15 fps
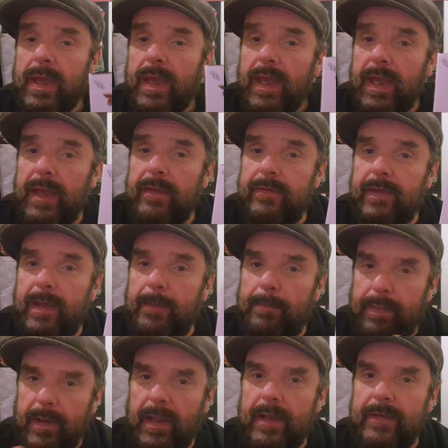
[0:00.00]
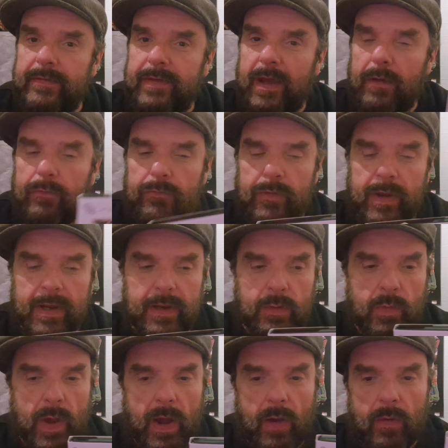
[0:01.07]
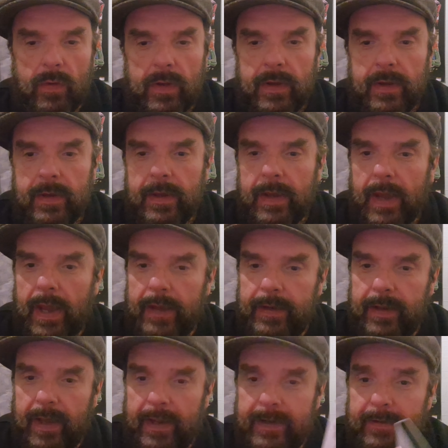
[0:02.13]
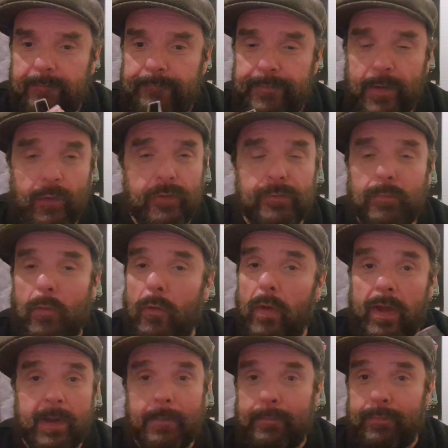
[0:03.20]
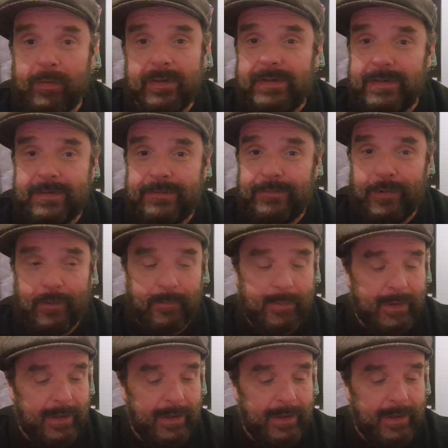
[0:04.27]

it plays out really well, and it feels more like a British film